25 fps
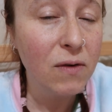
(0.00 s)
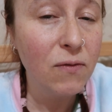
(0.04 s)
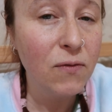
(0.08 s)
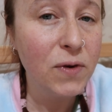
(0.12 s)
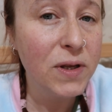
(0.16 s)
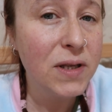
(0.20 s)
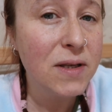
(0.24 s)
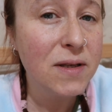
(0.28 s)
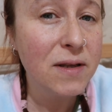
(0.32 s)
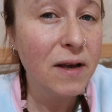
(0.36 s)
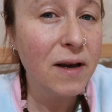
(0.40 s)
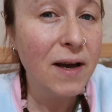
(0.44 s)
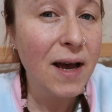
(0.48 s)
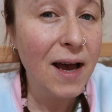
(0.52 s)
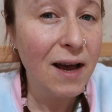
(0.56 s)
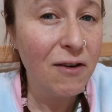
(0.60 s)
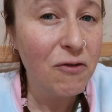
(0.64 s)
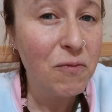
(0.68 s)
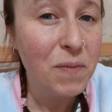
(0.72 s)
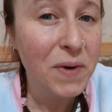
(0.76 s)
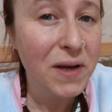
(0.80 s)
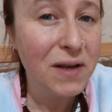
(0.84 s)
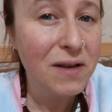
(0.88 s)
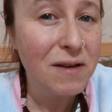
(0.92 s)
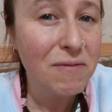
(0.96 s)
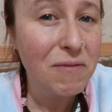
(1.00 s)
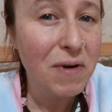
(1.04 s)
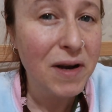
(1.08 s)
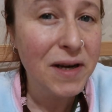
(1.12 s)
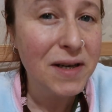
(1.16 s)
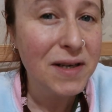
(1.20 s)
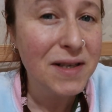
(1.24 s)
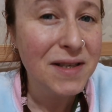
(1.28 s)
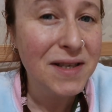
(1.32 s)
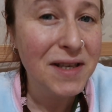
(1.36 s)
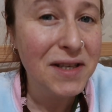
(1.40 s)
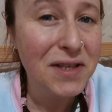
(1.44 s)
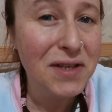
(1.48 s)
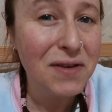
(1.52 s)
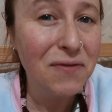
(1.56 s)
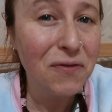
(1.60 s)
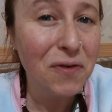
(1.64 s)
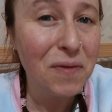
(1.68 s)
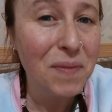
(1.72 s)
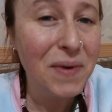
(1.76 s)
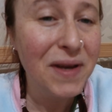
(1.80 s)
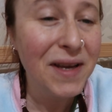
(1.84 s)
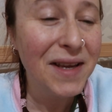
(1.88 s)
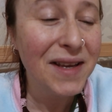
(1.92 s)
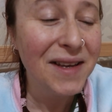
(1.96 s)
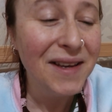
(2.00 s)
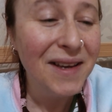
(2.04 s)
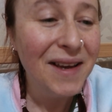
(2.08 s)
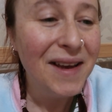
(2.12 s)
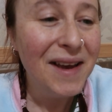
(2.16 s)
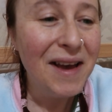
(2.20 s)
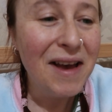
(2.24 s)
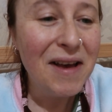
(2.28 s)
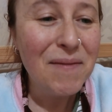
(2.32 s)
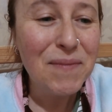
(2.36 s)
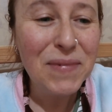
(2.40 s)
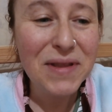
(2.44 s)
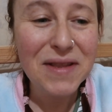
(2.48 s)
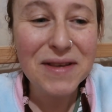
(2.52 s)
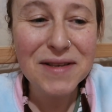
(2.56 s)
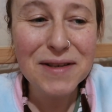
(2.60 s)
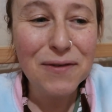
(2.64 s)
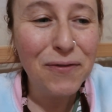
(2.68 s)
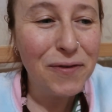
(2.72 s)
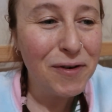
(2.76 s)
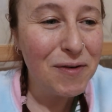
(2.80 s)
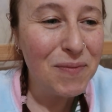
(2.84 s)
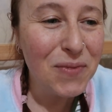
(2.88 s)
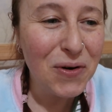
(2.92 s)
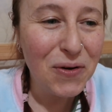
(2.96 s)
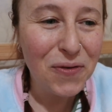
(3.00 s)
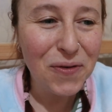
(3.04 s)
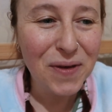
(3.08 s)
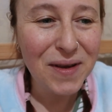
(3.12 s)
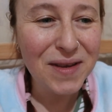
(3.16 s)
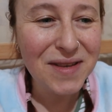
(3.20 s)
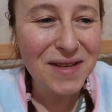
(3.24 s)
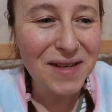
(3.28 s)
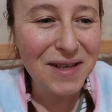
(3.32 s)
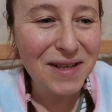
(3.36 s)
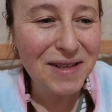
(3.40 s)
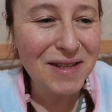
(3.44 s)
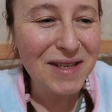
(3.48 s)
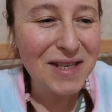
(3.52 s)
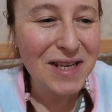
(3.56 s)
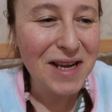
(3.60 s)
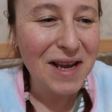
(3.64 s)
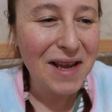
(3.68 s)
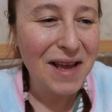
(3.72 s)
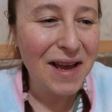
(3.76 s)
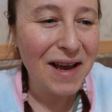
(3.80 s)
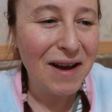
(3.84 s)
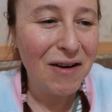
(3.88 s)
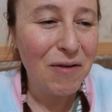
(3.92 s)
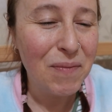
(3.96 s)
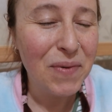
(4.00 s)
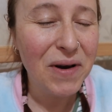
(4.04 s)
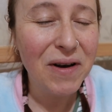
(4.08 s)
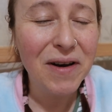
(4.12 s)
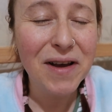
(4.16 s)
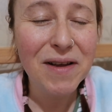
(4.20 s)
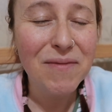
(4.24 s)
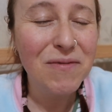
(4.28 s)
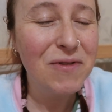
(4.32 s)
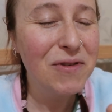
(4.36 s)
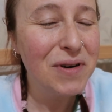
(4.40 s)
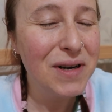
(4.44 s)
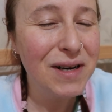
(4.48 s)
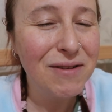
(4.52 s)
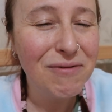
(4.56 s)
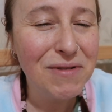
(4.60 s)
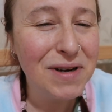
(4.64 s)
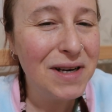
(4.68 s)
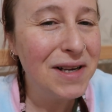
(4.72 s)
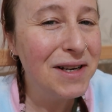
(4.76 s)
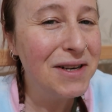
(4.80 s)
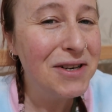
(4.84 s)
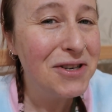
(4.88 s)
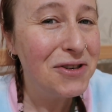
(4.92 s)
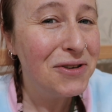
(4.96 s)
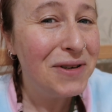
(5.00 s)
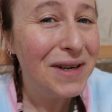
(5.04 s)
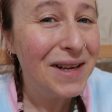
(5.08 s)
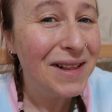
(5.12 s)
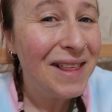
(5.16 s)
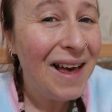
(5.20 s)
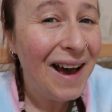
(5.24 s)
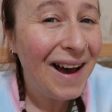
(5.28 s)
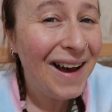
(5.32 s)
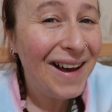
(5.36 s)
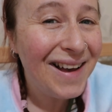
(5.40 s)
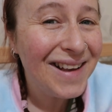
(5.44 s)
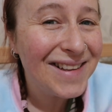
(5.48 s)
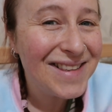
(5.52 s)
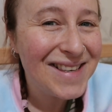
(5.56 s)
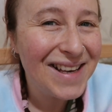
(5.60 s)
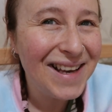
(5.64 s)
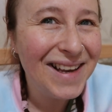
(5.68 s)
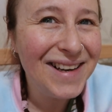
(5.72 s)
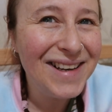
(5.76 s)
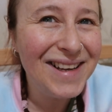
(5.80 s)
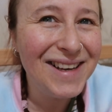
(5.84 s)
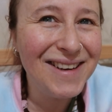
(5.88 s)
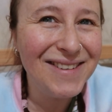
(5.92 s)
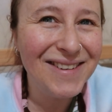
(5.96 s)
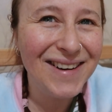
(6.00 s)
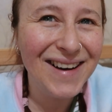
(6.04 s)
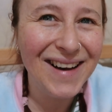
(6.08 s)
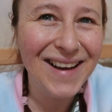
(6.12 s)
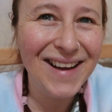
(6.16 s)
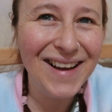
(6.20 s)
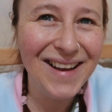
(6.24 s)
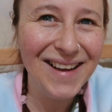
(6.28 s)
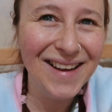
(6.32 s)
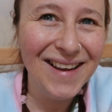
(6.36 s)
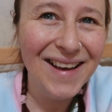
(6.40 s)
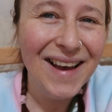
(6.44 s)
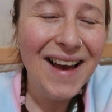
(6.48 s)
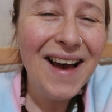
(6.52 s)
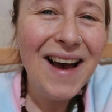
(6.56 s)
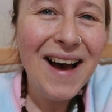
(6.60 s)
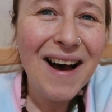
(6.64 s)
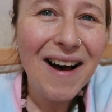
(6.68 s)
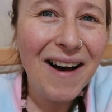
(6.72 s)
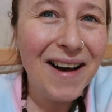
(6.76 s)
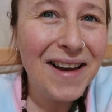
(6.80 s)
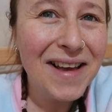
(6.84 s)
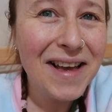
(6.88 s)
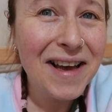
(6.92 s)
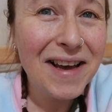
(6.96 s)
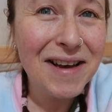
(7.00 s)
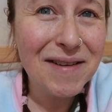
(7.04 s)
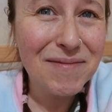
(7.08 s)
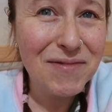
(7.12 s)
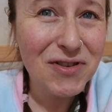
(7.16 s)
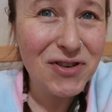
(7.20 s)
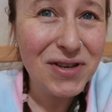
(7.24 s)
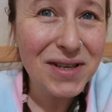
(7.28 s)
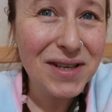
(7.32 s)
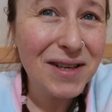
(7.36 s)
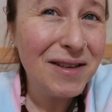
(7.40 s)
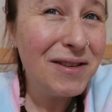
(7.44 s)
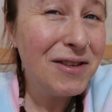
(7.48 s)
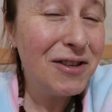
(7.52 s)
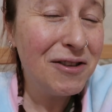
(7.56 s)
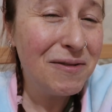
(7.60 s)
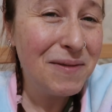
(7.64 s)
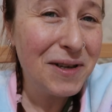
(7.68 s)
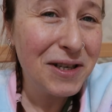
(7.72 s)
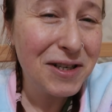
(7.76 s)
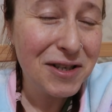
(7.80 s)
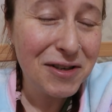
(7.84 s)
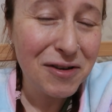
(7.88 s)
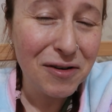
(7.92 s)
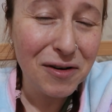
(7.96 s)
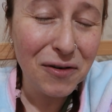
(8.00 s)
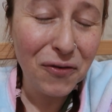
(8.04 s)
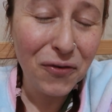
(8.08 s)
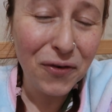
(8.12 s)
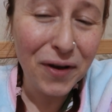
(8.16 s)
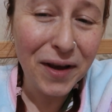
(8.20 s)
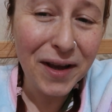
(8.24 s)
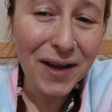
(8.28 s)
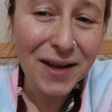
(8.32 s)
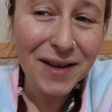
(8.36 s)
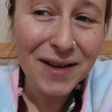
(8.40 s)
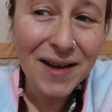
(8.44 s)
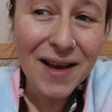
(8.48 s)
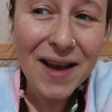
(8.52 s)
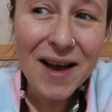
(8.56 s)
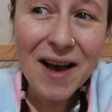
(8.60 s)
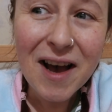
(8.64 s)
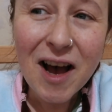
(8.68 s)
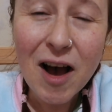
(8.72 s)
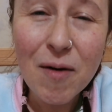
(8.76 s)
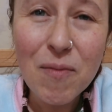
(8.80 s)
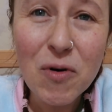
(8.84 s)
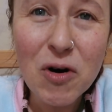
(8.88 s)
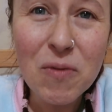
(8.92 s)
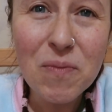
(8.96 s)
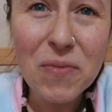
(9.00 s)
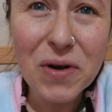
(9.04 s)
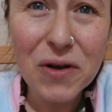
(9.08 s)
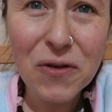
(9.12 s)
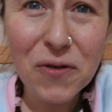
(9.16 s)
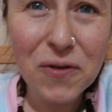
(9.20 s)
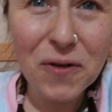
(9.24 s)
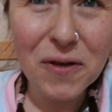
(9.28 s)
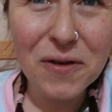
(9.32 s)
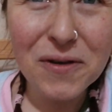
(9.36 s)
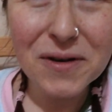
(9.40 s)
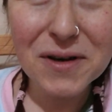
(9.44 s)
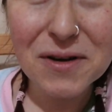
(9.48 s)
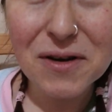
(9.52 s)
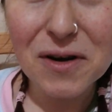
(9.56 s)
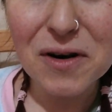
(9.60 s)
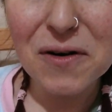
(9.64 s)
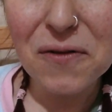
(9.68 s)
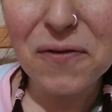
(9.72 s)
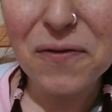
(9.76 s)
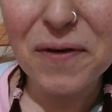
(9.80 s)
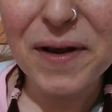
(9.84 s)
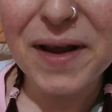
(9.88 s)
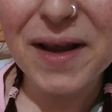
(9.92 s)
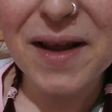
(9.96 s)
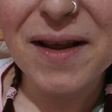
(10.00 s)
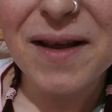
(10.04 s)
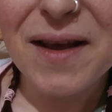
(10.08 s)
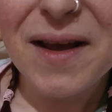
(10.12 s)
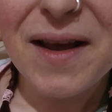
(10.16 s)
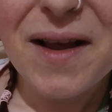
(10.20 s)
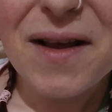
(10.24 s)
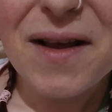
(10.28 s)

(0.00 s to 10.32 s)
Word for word: convinced that I have made the right decision for me. But there's a few more things I need to check out, but I'm really really enjoying that. Anyway, I am drinking too much coffee. I'm on my third coffee,